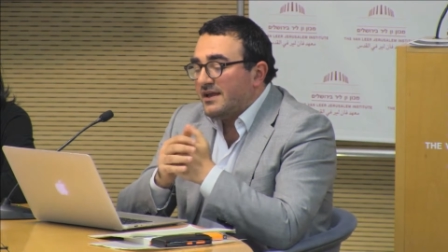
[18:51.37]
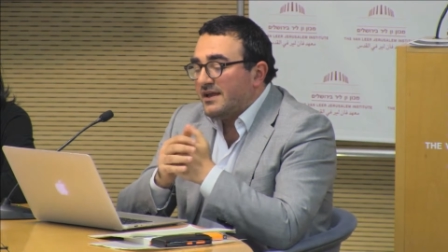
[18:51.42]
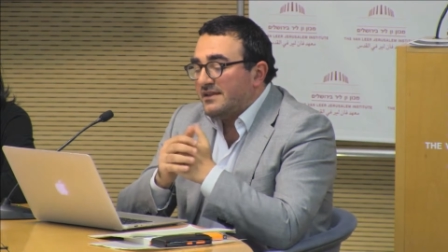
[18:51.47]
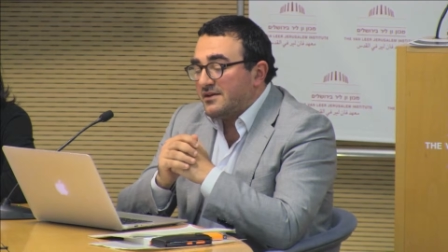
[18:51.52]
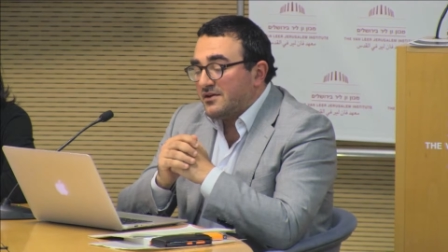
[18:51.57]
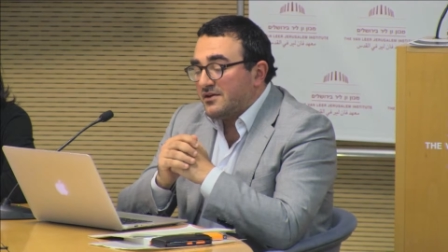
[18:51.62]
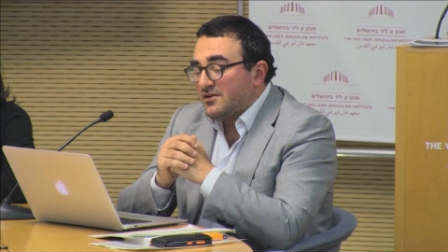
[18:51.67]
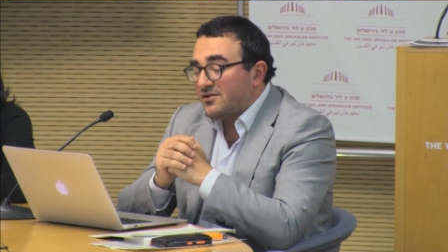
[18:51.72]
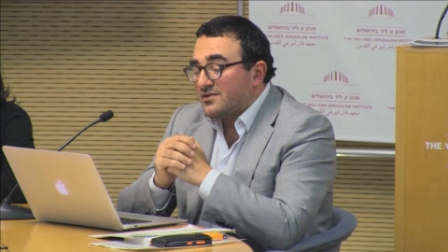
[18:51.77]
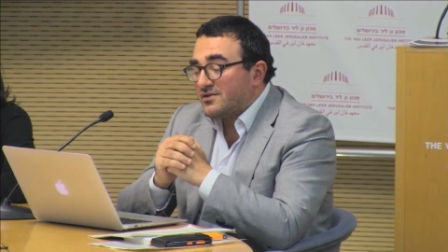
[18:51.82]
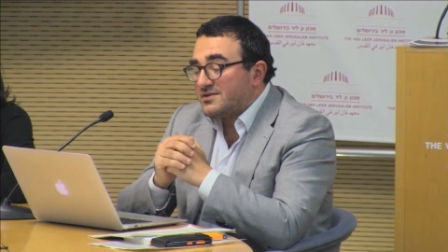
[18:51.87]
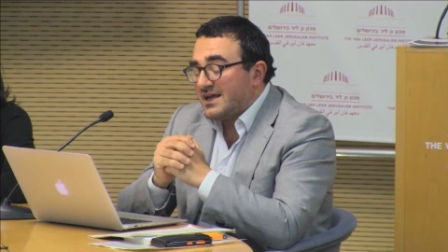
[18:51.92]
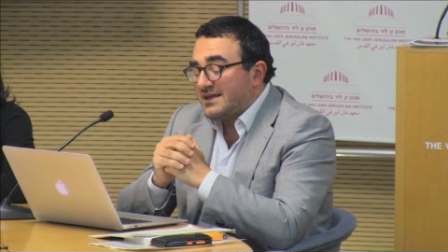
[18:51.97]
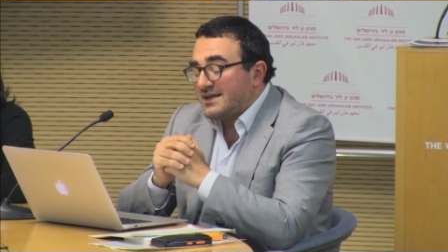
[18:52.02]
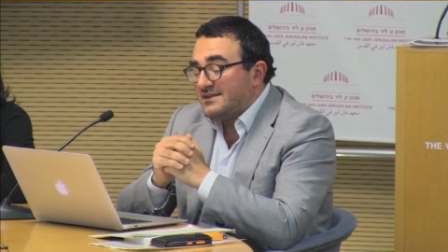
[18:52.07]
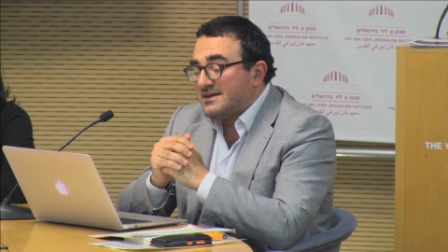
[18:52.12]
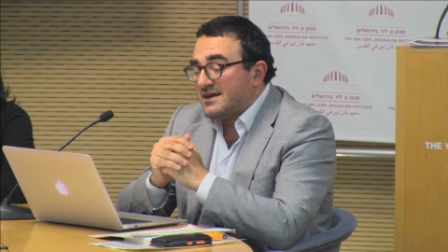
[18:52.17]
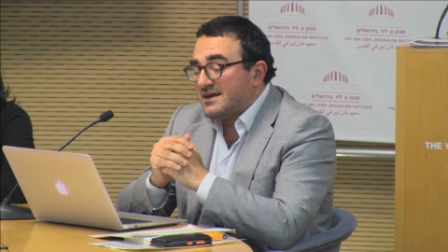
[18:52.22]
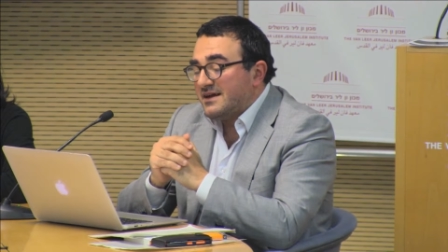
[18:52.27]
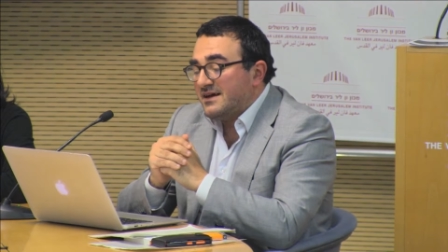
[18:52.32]
and the court
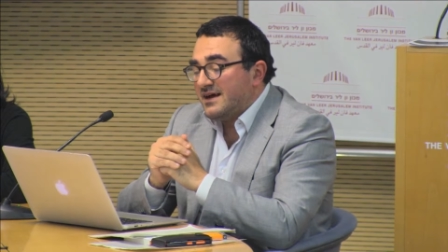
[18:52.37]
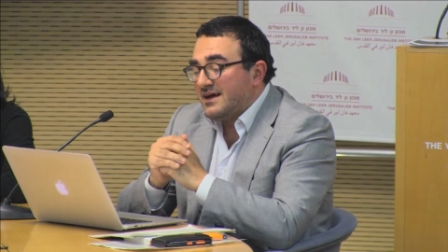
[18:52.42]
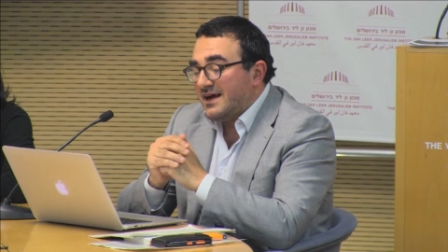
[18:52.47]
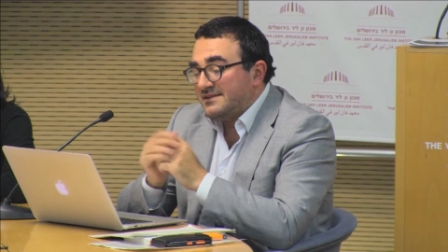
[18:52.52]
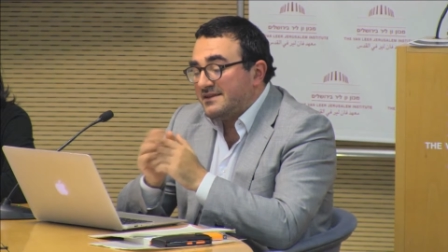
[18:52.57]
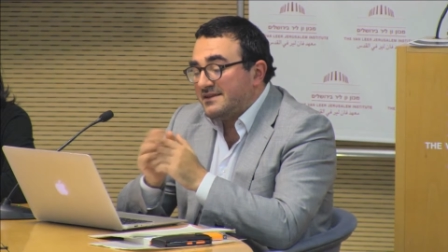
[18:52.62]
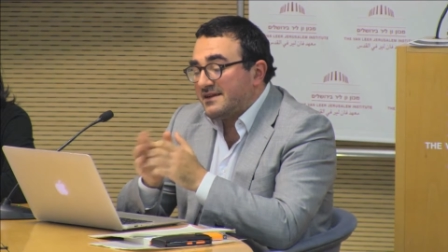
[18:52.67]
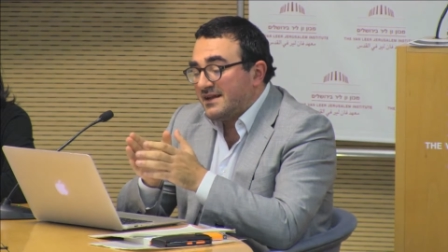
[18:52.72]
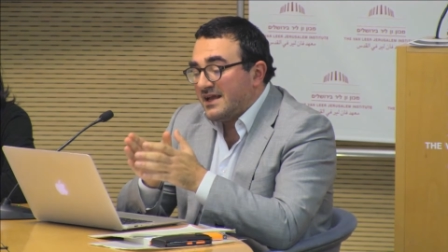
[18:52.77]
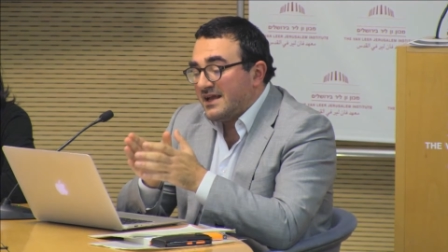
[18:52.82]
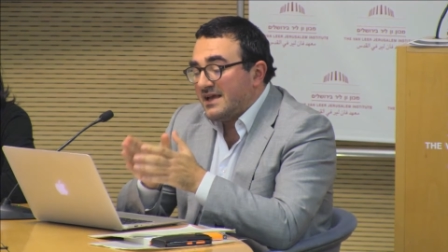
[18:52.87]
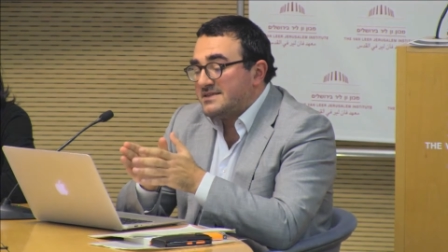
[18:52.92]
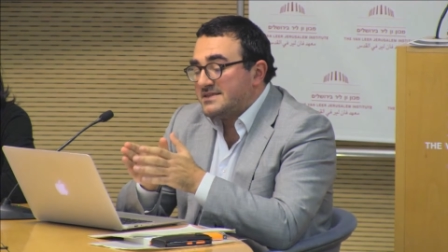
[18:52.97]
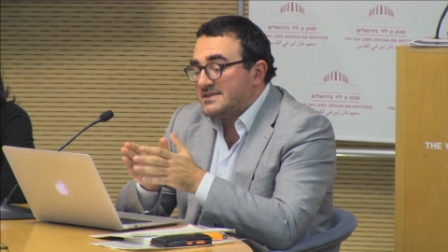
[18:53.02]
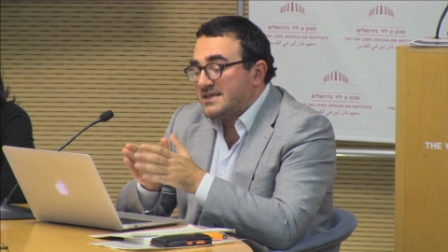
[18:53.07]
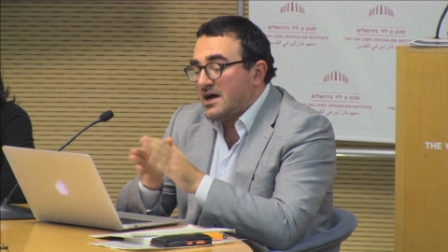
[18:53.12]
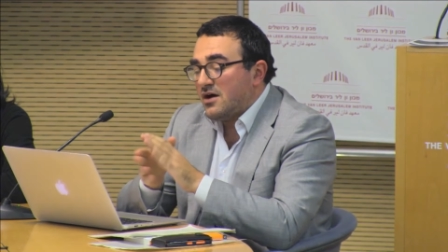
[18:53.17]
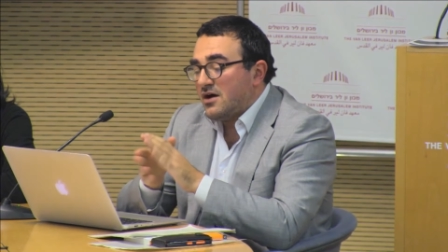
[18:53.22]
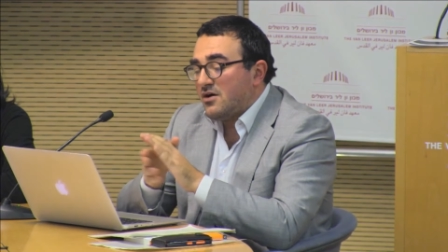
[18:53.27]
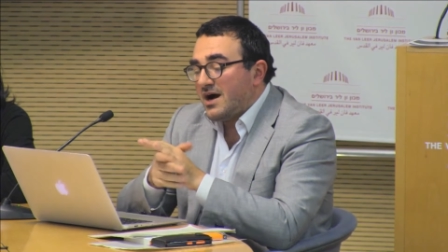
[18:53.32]

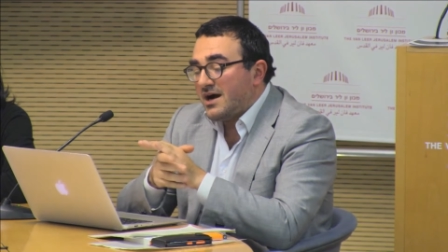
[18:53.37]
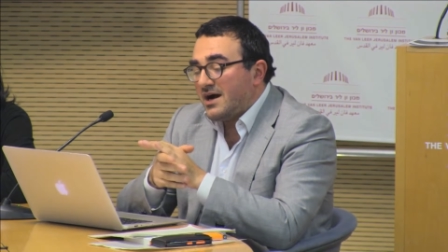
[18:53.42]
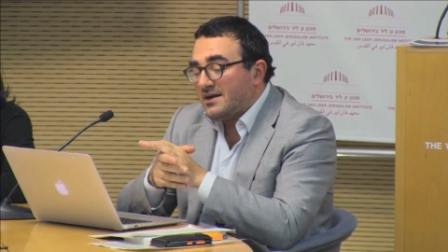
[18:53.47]
underlines how